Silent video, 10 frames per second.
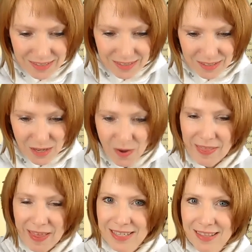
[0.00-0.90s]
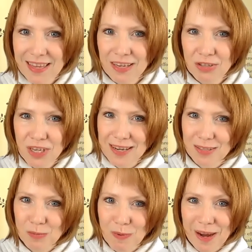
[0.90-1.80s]
I like to think she
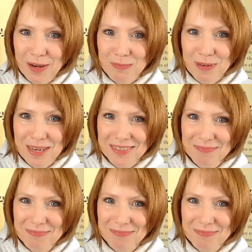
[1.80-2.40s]
inspired me.